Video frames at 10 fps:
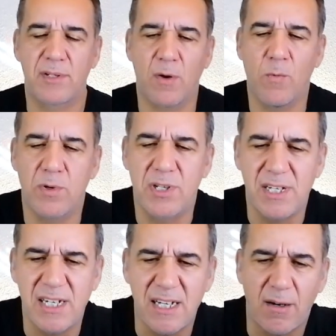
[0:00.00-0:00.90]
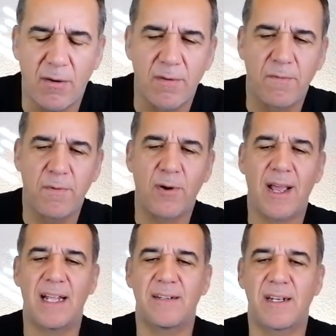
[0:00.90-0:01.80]
so it was a year of
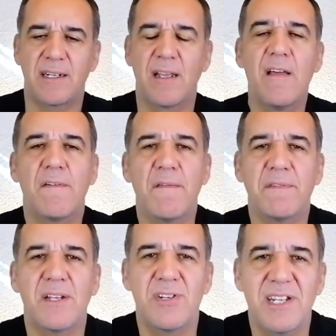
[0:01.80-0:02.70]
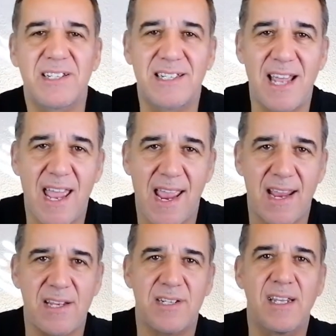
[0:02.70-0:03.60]
456
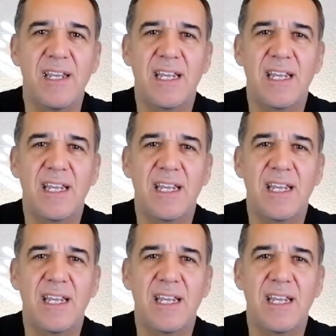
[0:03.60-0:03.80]
days